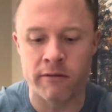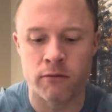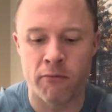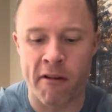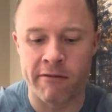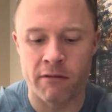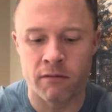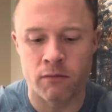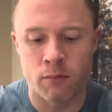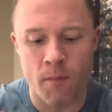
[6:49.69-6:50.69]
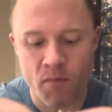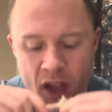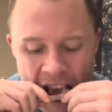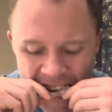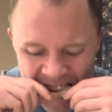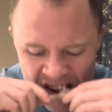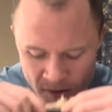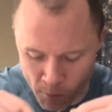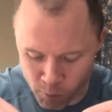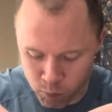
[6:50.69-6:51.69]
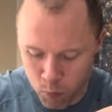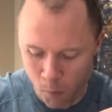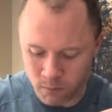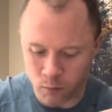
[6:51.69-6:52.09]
I don't just microdose calories in.